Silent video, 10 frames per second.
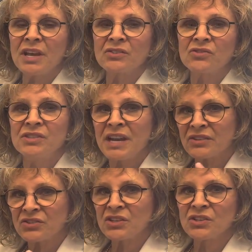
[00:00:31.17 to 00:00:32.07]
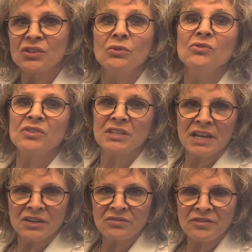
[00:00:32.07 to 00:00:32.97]
that's destined to lose it,
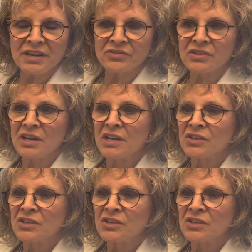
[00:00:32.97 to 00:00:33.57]
like your face.